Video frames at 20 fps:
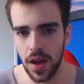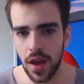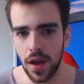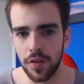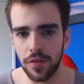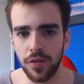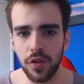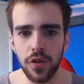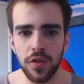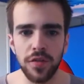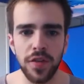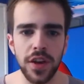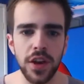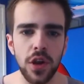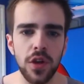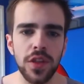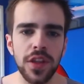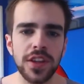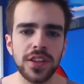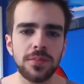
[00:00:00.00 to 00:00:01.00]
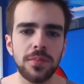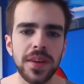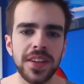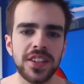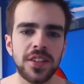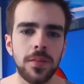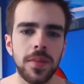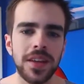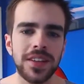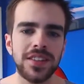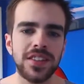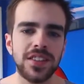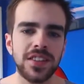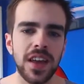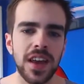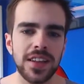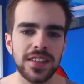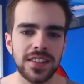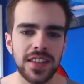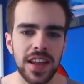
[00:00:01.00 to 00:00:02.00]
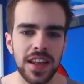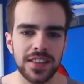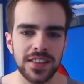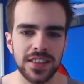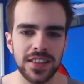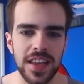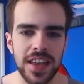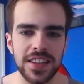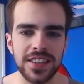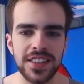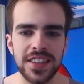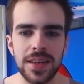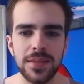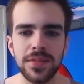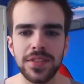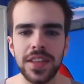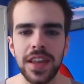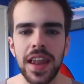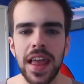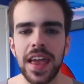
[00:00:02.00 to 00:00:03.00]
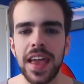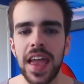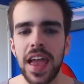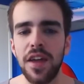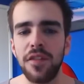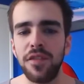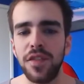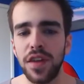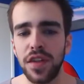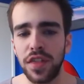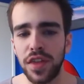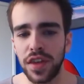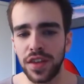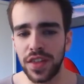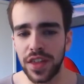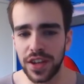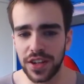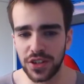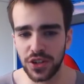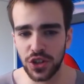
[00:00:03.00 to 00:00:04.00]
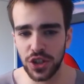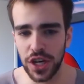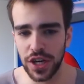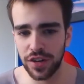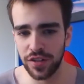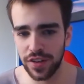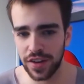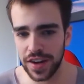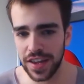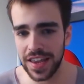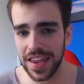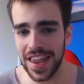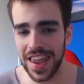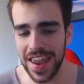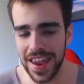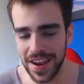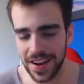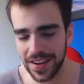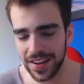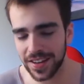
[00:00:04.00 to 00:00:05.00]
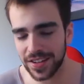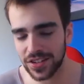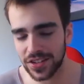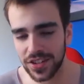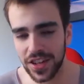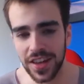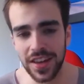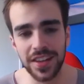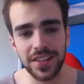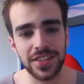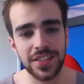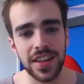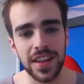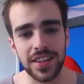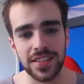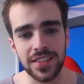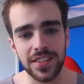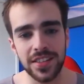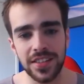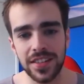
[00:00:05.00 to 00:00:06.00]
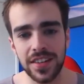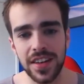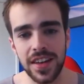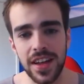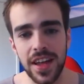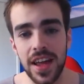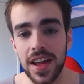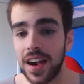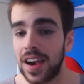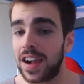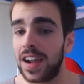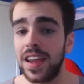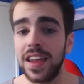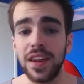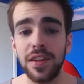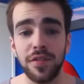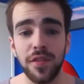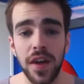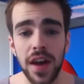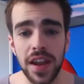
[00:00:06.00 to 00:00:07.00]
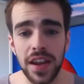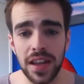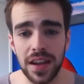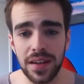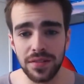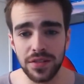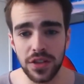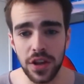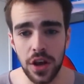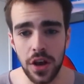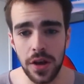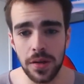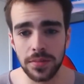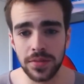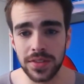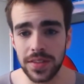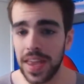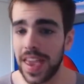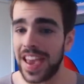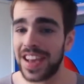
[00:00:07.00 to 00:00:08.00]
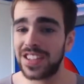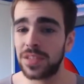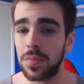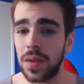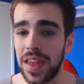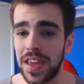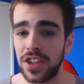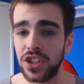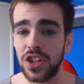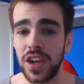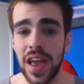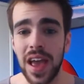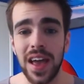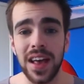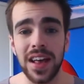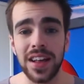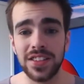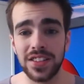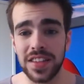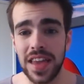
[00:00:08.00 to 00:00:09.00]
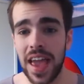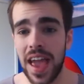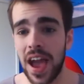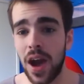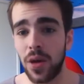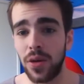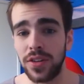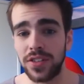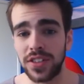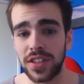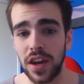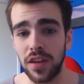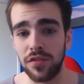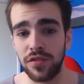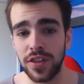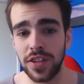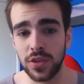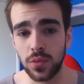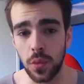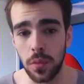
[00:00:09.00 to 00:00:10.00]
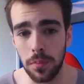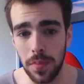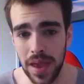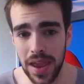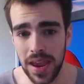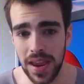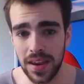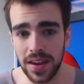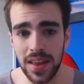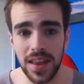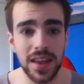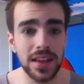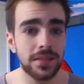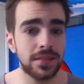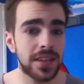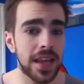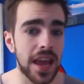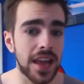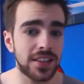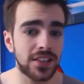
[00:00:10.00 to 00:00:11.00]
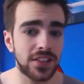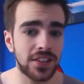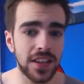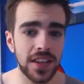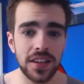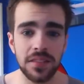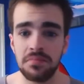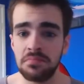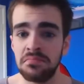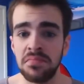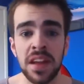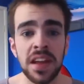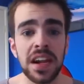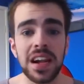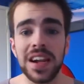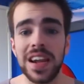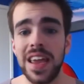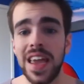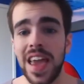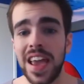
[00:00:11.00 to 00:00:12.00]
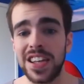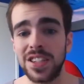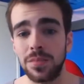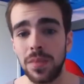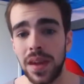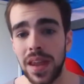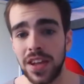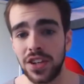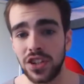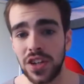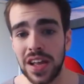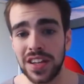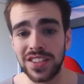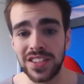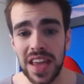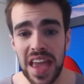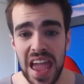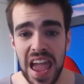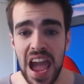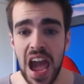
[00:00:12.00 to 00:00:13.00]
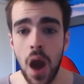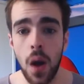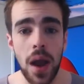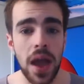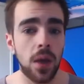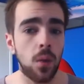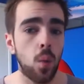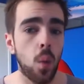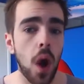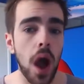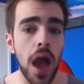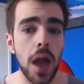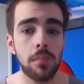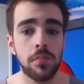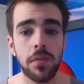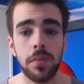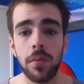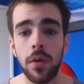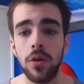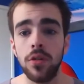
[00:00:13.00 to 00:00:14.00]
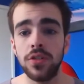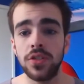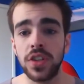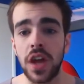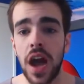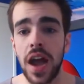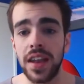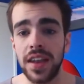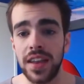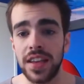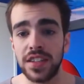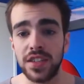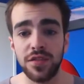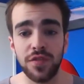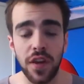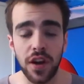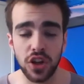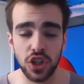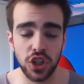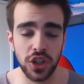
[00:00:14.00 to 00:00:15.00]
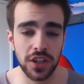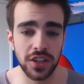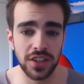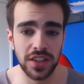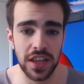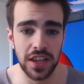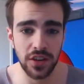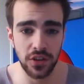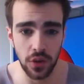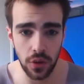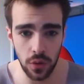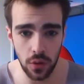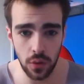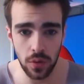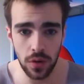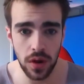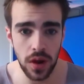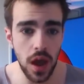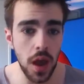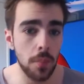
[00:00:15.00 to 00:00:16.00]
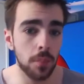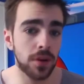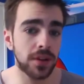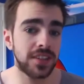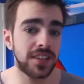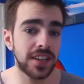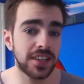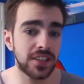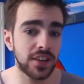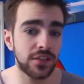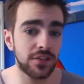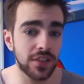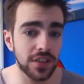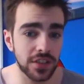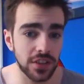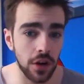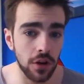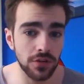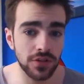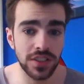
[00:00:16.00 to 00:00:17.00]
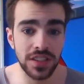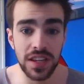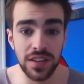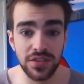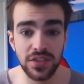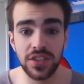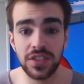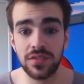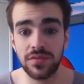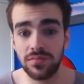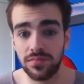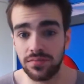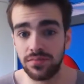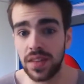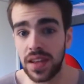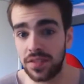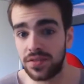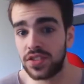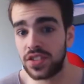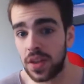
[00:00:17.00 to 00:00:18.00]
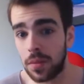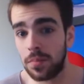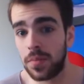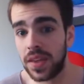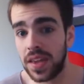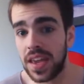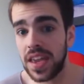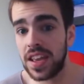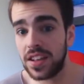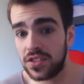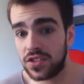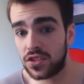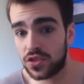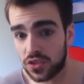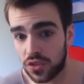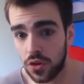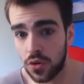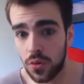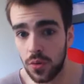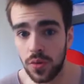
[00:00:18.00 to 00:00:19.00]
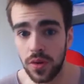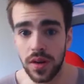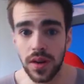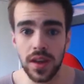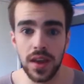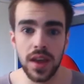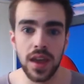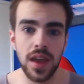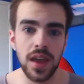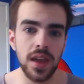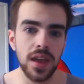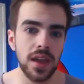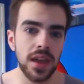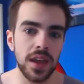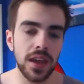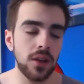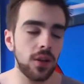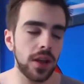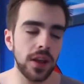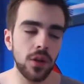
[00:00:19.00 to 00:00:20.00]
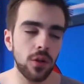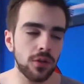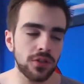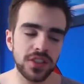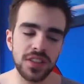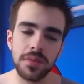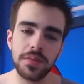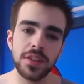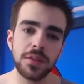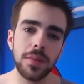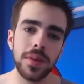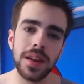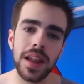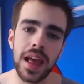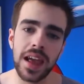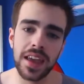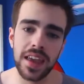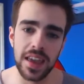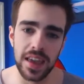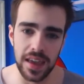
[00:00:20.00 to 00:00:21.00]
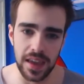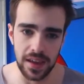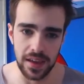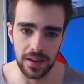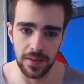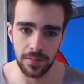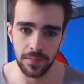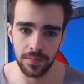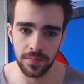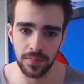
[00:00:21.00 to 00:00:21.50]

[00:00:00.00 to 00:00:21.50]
For a video that is meant to be a science lesson, it seems to lack everything that is generally in a science lesson. Clear defining of terms, explanation as to how discoveries were made, testing, clear explanation as to how and why proposed ideas function as they do, predicted results if something is true. It all seems to be lacking here.